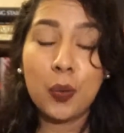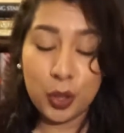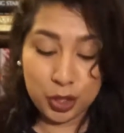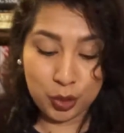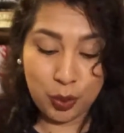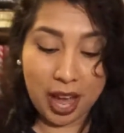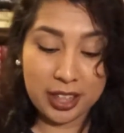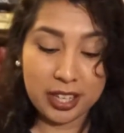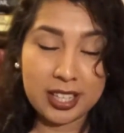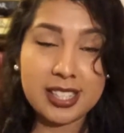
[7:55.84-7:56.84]
would you
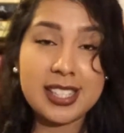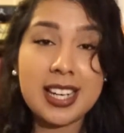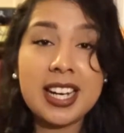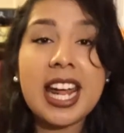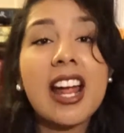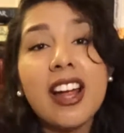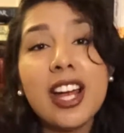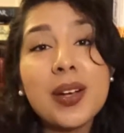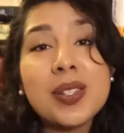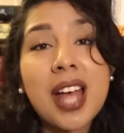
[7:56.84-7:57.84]
rather
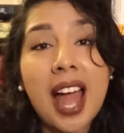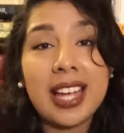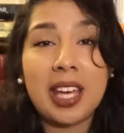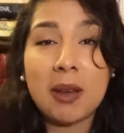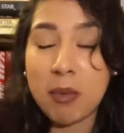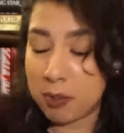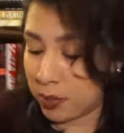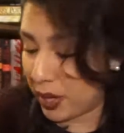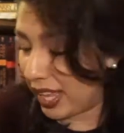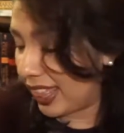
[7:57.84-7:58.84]
scenarios I came up
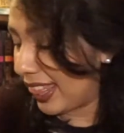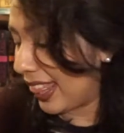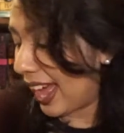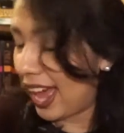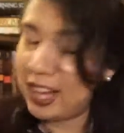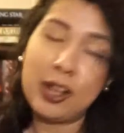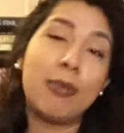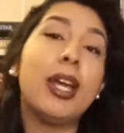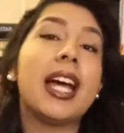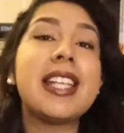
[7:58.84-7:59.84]
with. I
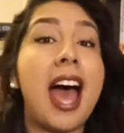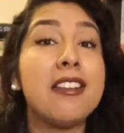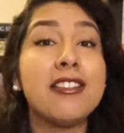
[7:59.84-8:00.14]
hope you guys had